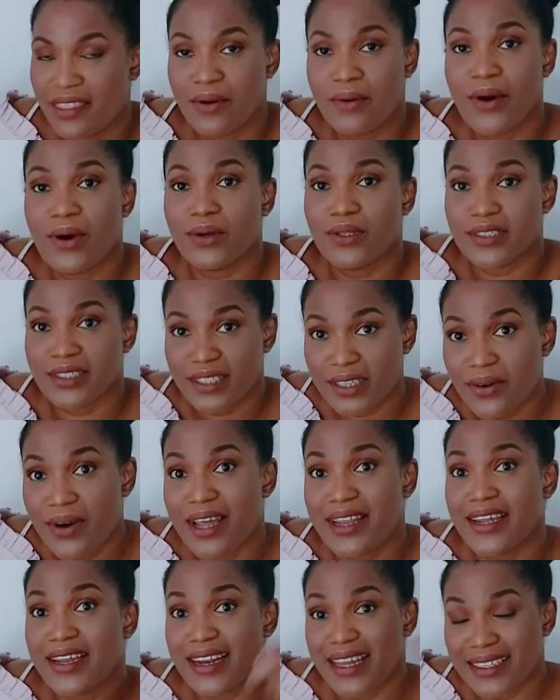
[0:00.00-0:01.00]
They were on sale
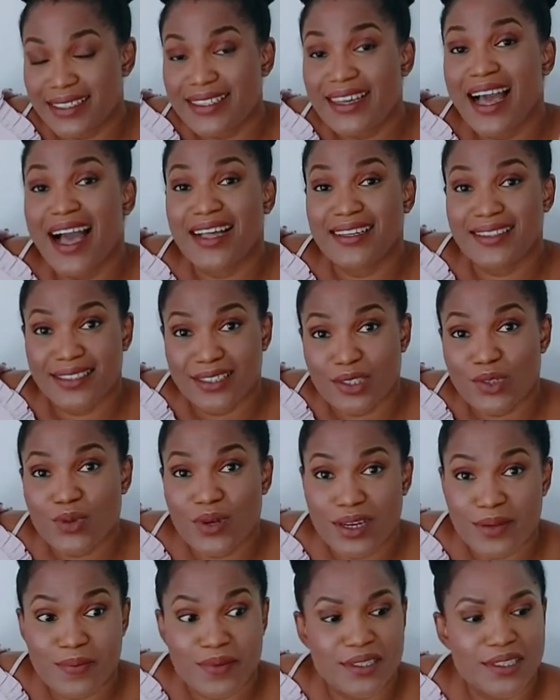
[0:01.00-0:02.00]
and then I still had the
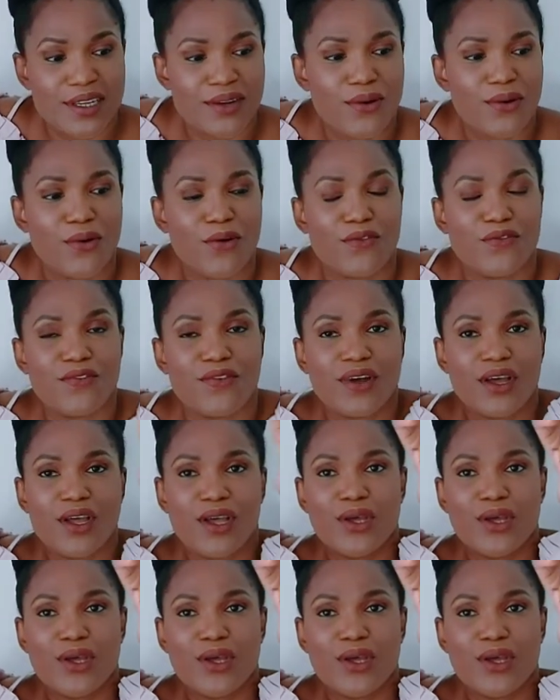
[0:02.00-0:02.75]
20% off.